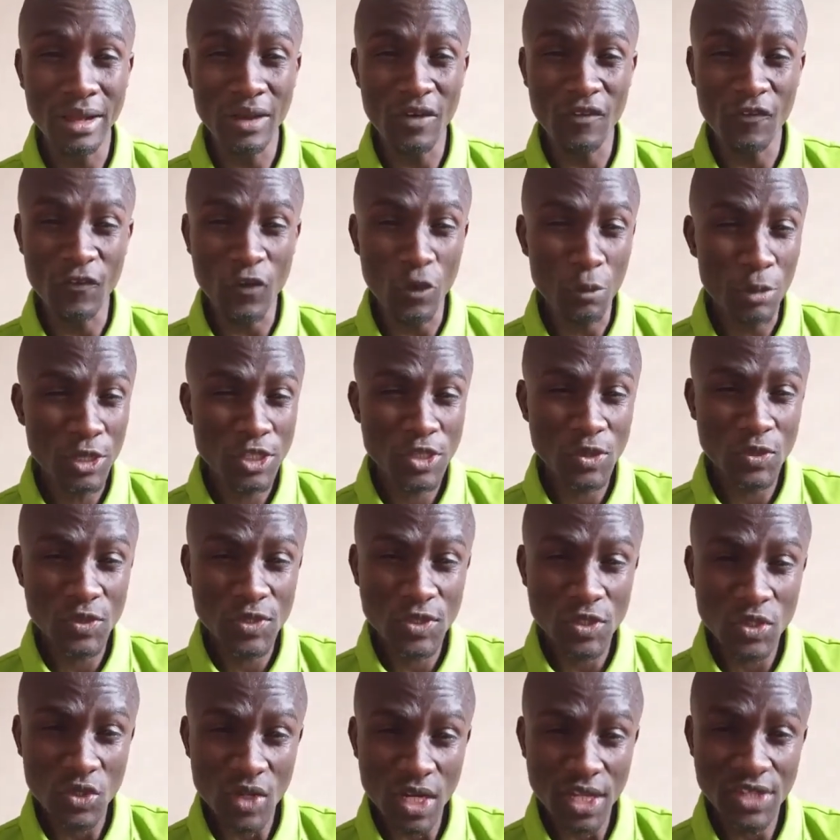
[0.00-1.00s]
Formation,
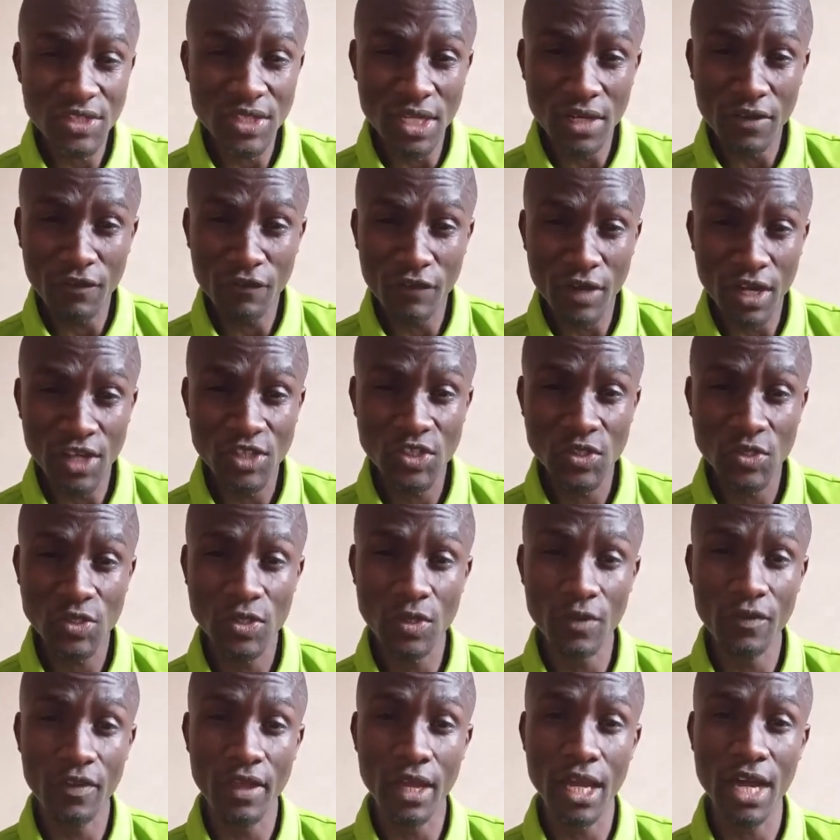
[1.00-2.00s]
structure, and
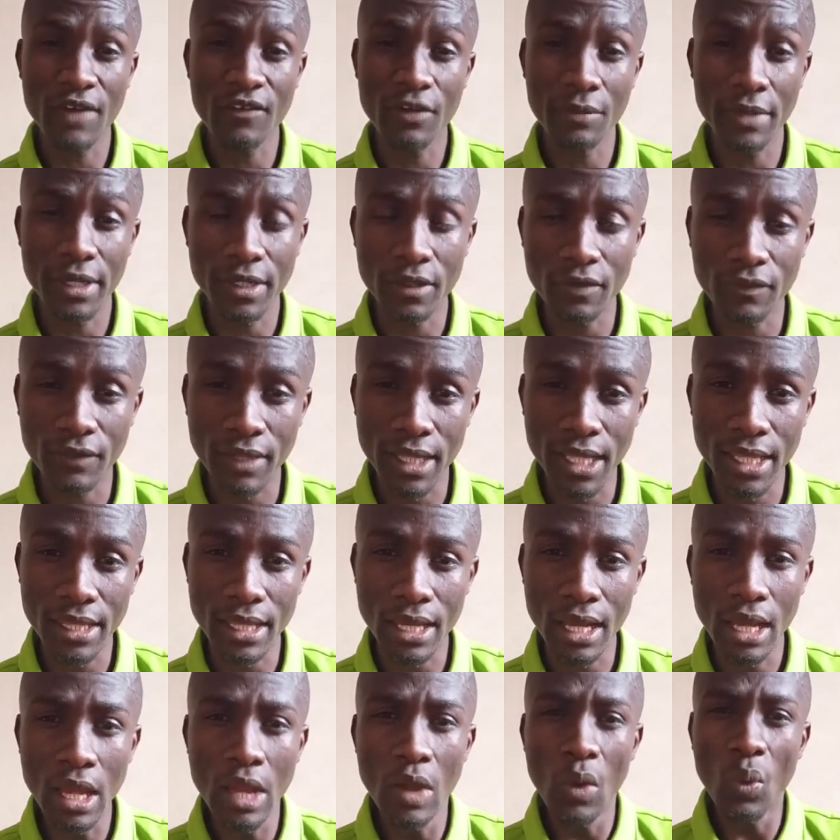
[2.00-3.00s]
functions of the government of
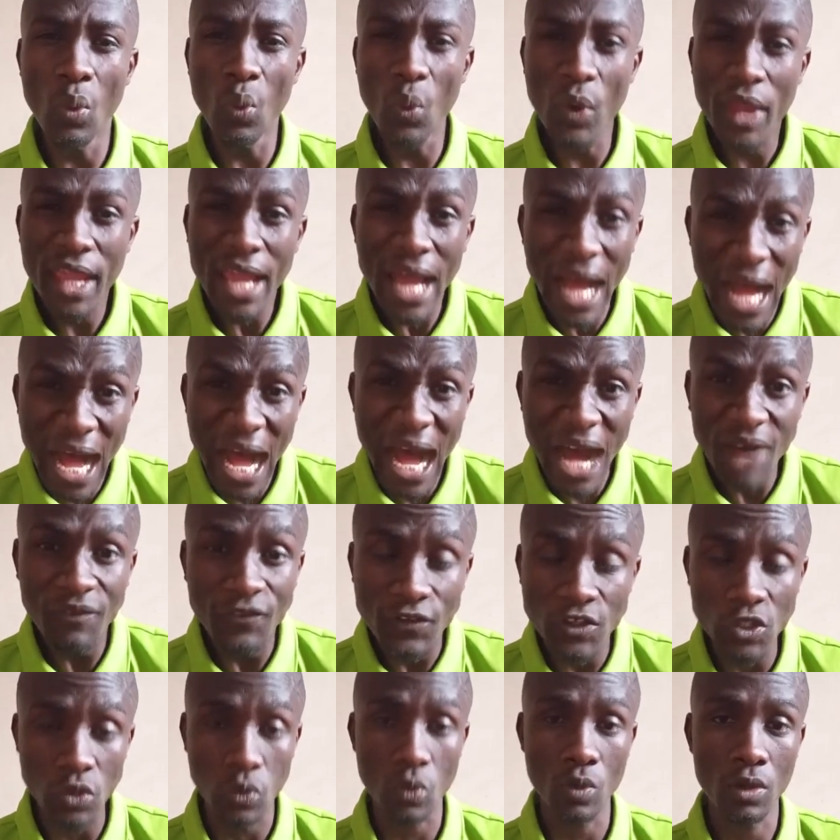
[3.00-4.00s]
Kenya. We
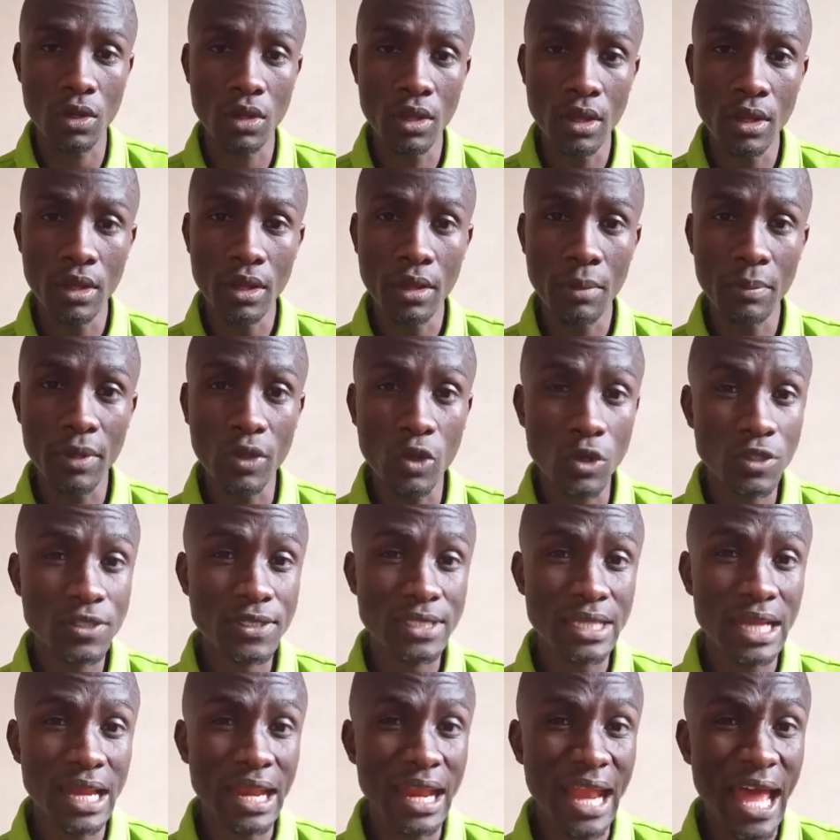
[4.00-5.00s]
have to,
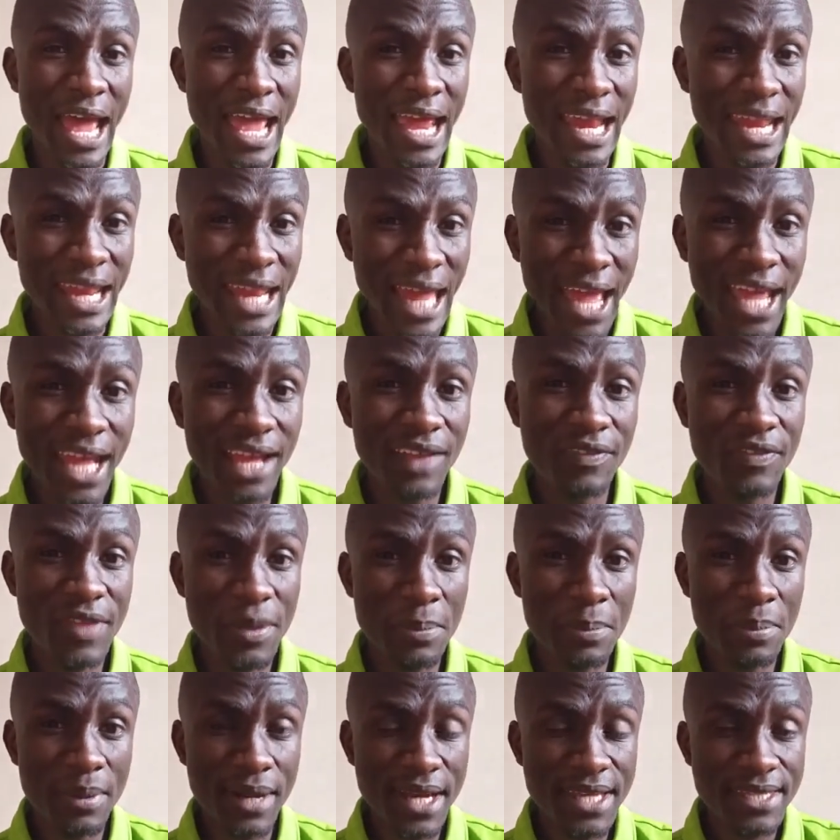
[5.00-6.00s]
because I like
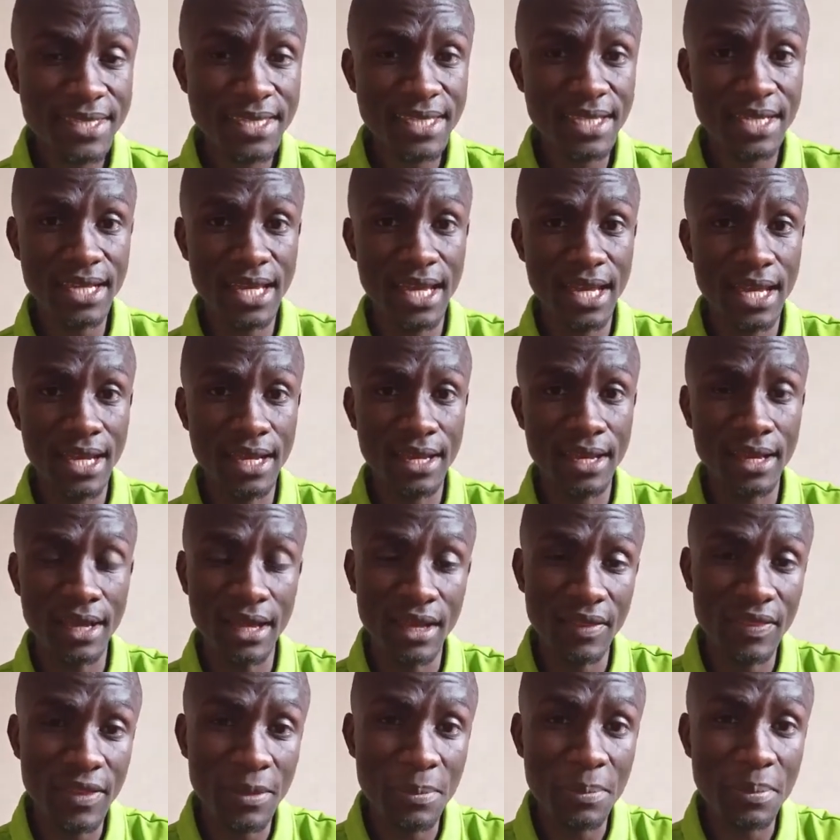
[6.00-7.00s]
the
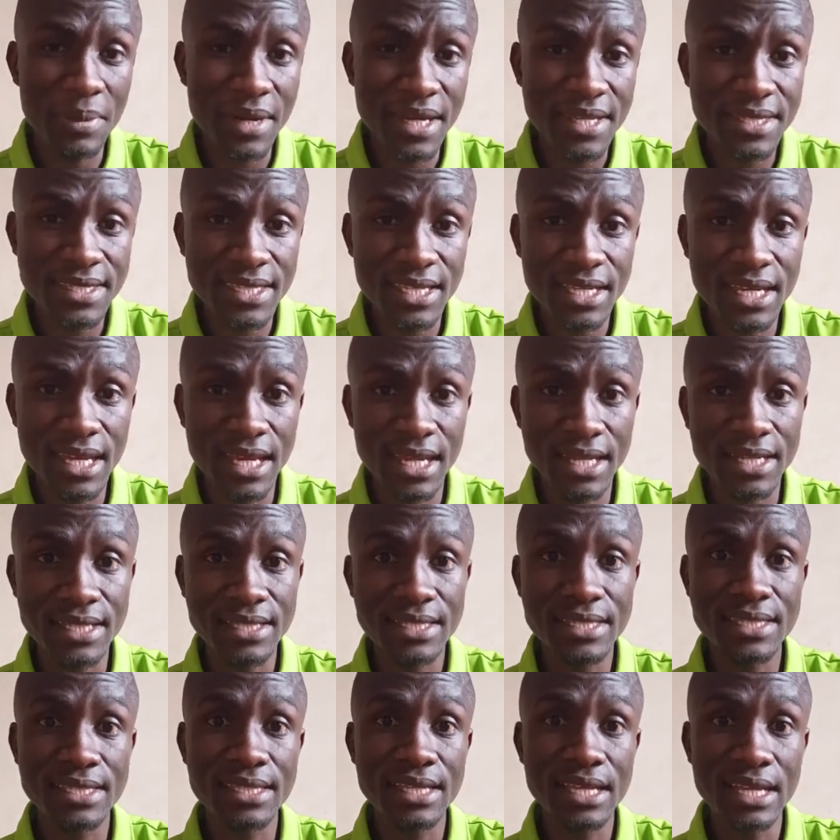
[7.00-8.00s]

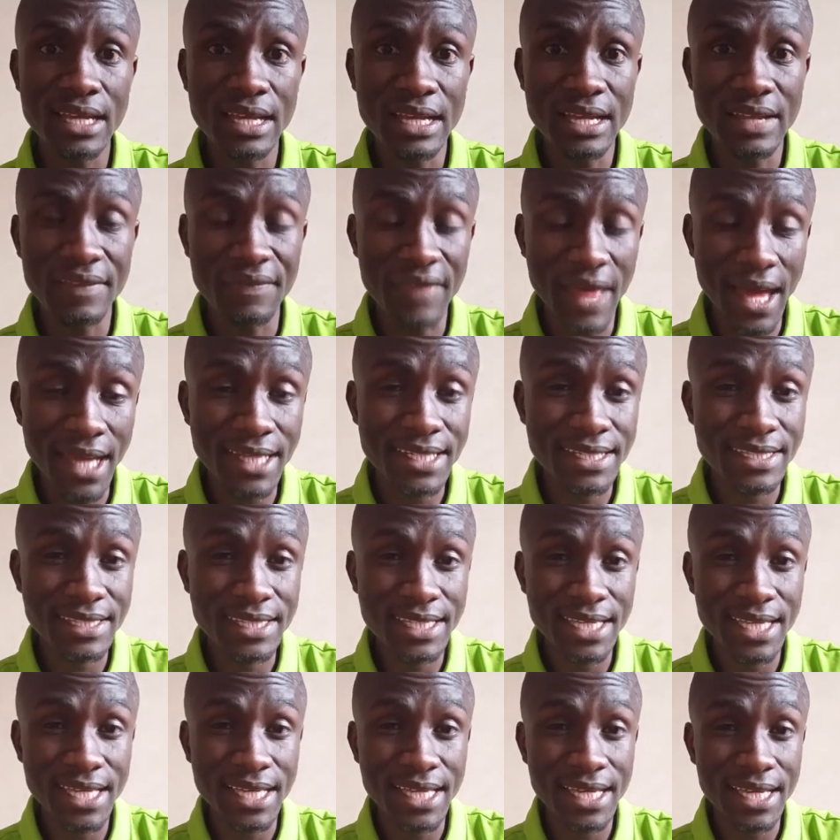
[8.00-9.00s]
precedents that
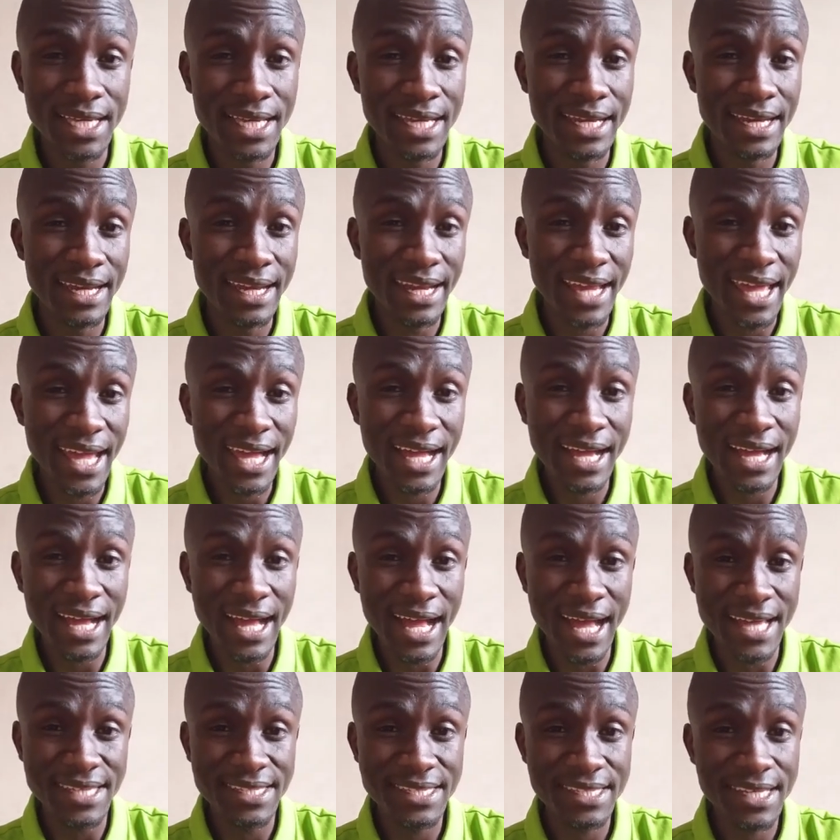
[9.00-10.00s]
the NEC
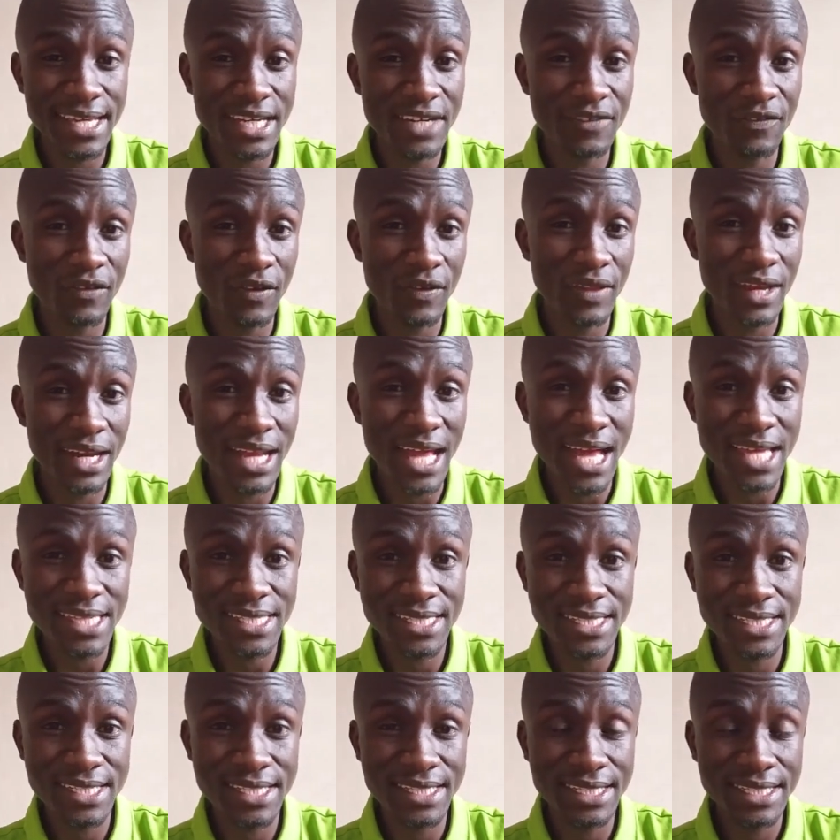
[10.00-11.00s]
has set for the
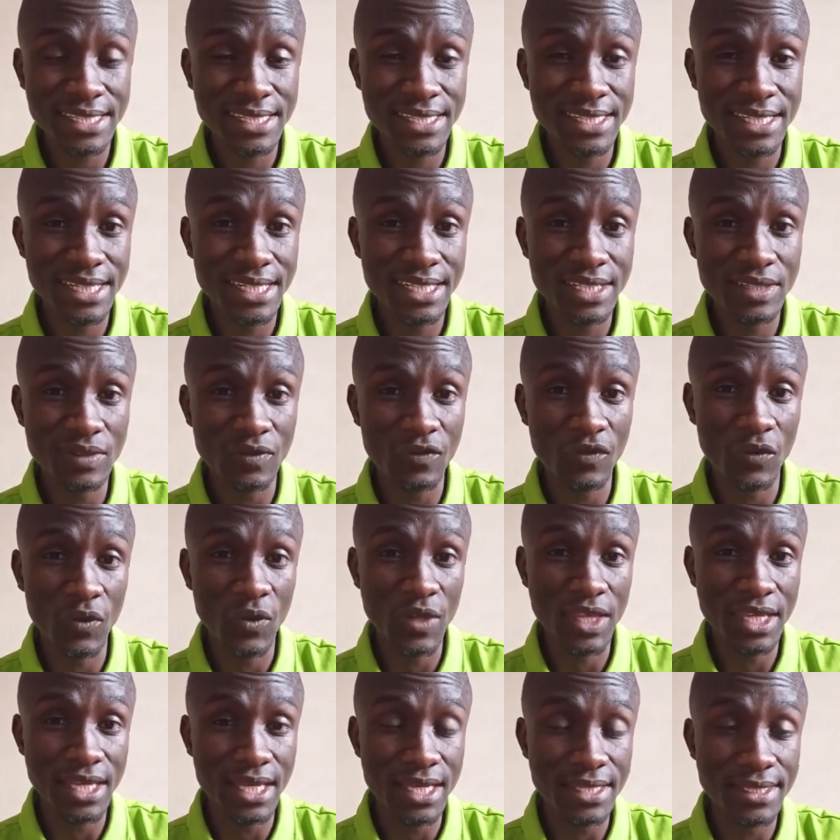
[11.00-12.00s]
last 3 to
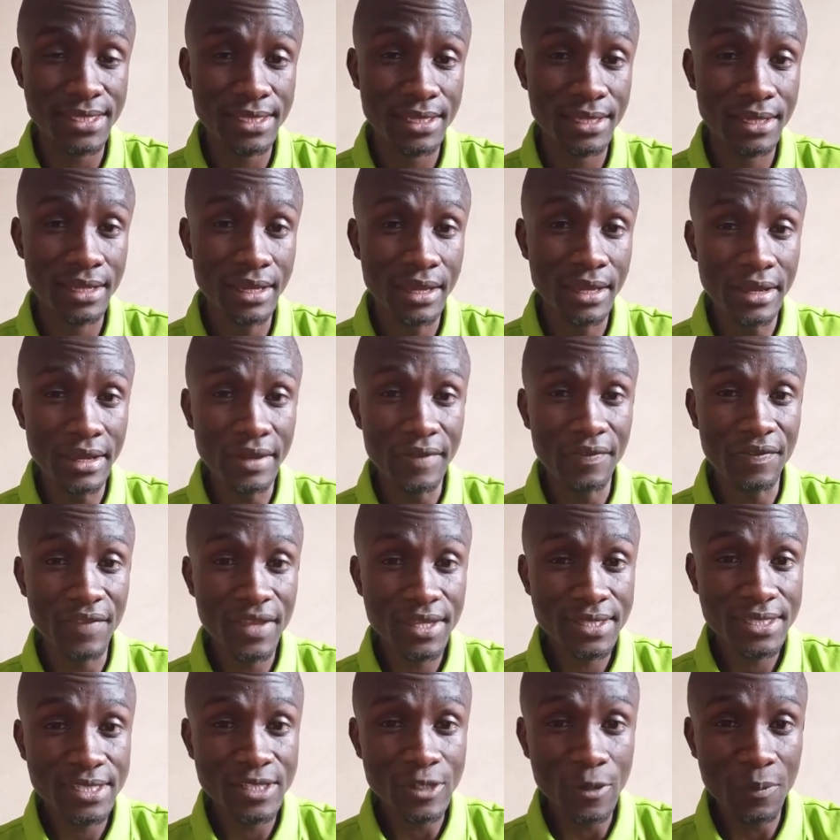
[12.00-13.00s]
4 years.
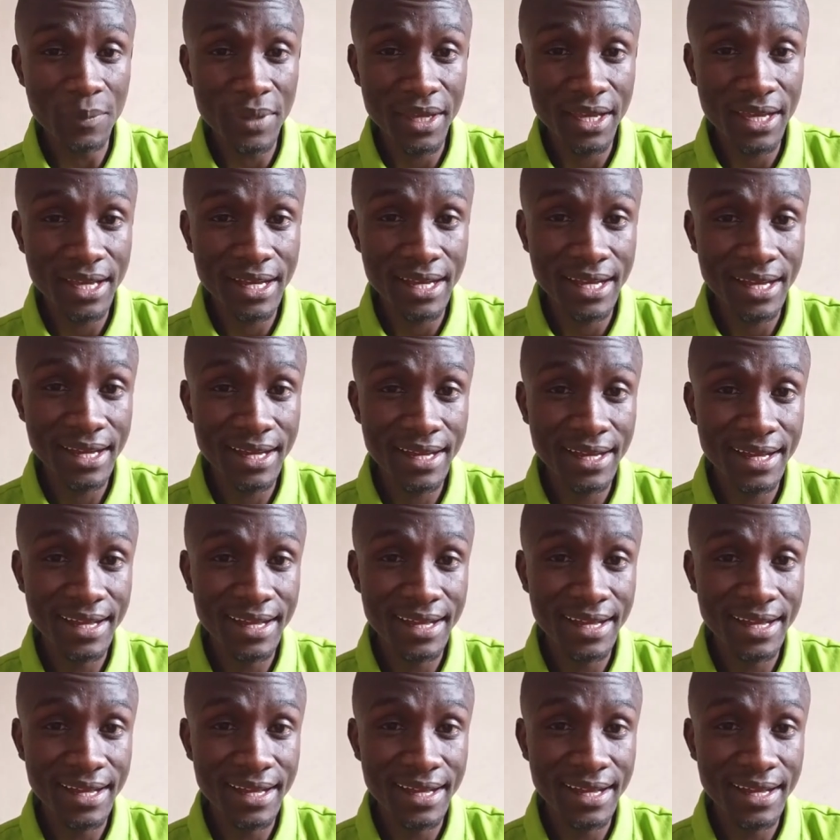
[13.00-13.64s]
This topic,